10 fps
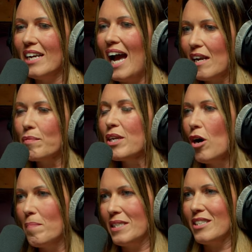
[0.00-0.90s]
had we
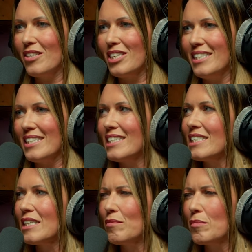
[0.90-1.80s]
not been socially
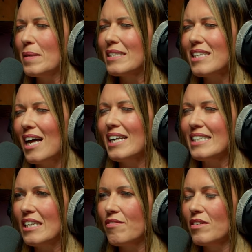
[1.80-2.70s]
distanced, it would have been slightly
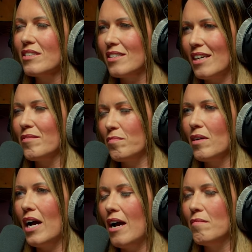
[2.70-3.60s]
different,
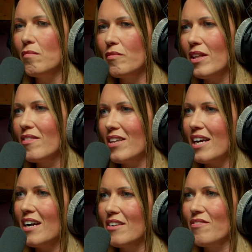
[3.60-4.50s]
the
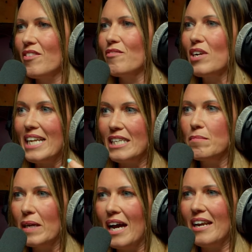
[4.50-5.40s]
kind of the
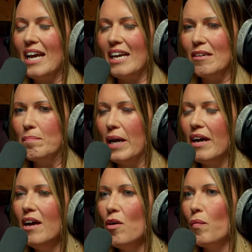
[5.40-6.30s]
release mechanic.
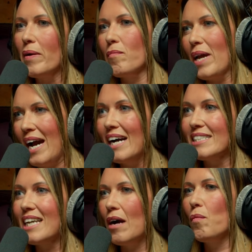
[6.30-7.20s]
But we had
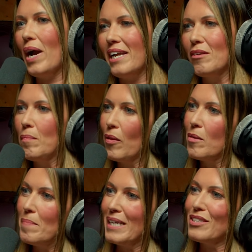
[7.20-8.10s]
to get Wayne up on
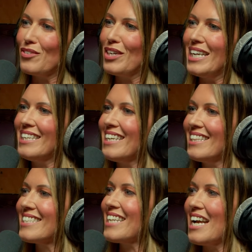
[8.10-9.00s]
the big screen
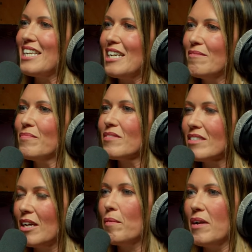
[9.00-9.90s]
in the stadium.
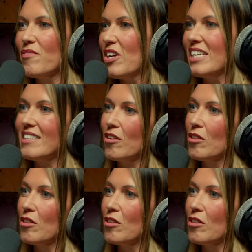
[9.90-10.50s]
So Wayne Rooney's